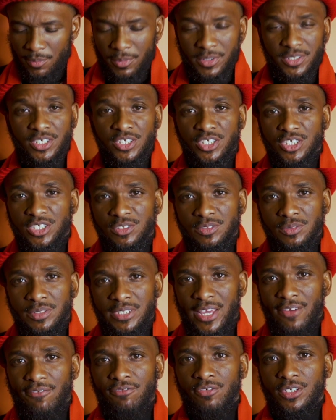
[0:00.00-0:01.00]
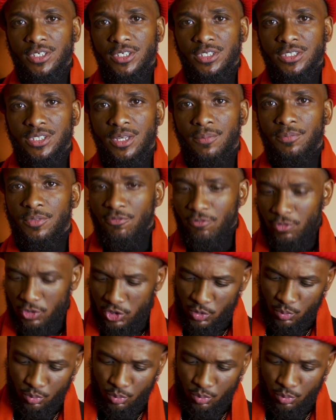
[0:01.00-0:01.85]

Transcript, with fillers: but this is definitely something for the